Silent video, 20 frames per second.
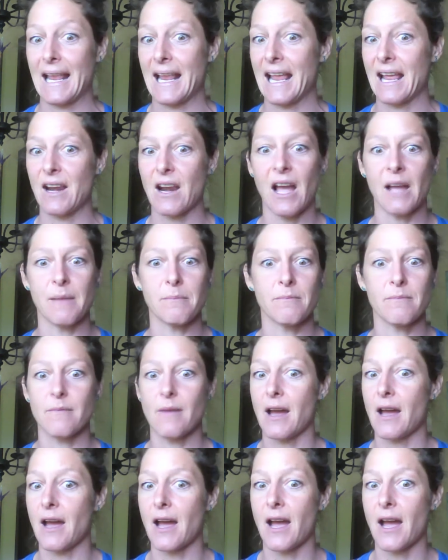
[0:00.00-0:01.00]
and I
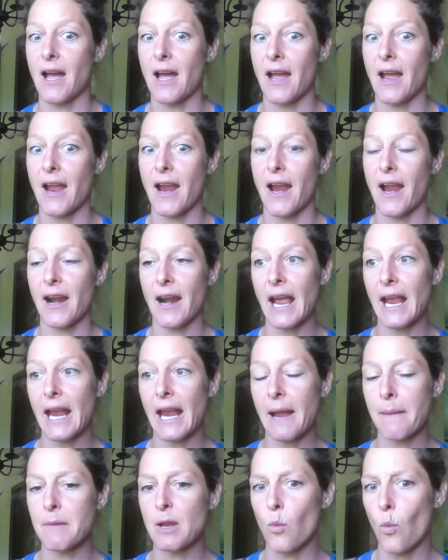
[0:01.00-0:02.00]

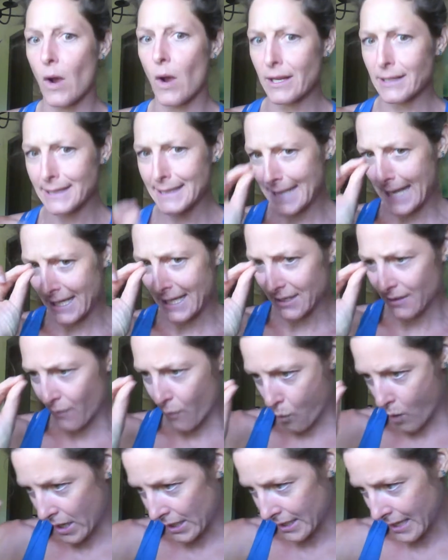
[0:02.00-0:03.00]
am in one sense of
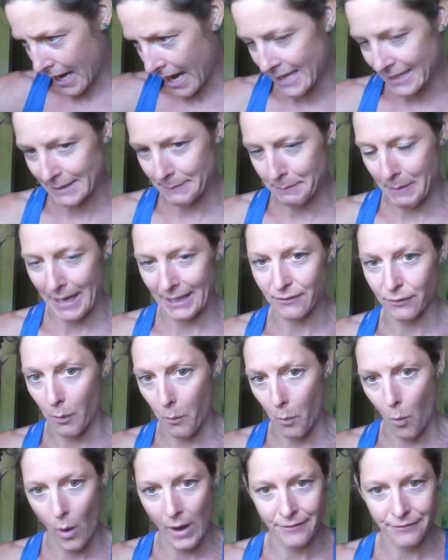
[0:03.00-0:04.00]
one aspect
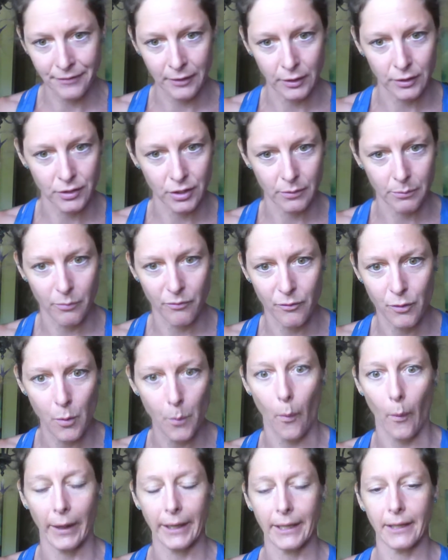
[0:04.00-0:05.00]
from one filtered
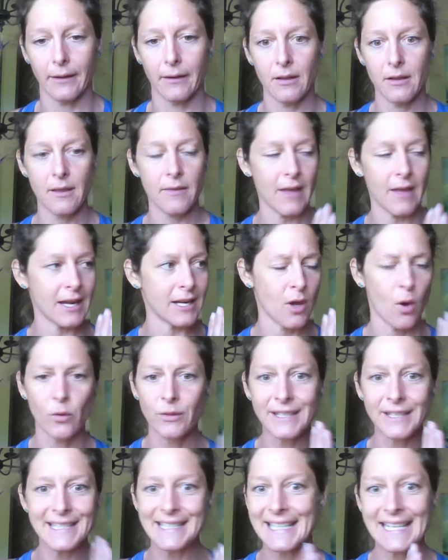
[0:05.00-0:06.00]
viewpoint that
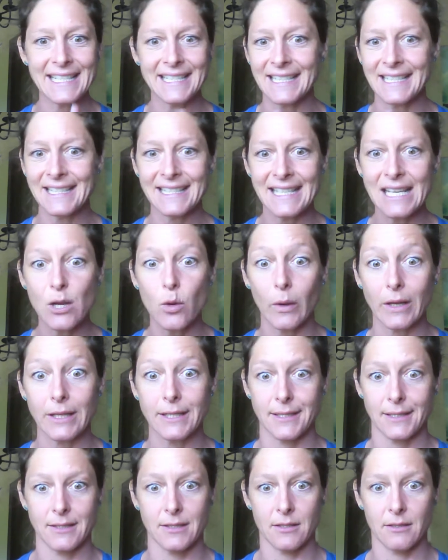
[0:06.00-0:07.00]
only sees in
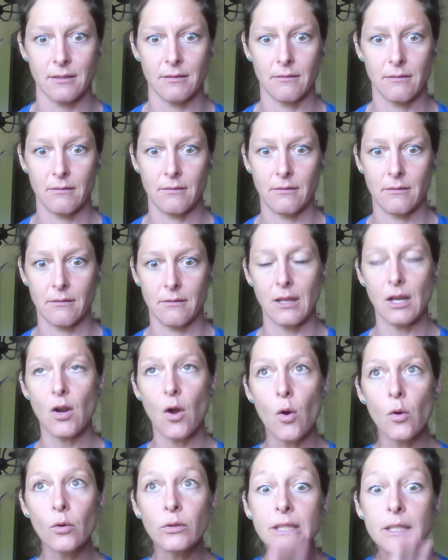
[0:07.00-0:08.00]
sequences, that
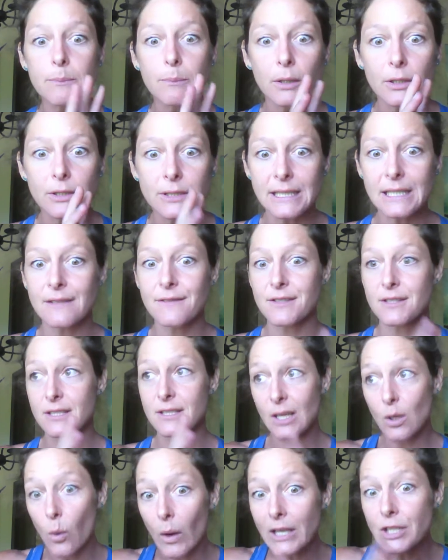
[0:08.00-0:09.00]
only perceives
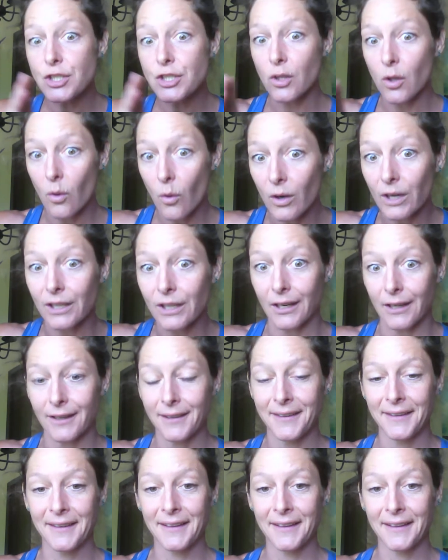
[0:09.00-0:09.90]
sequential order,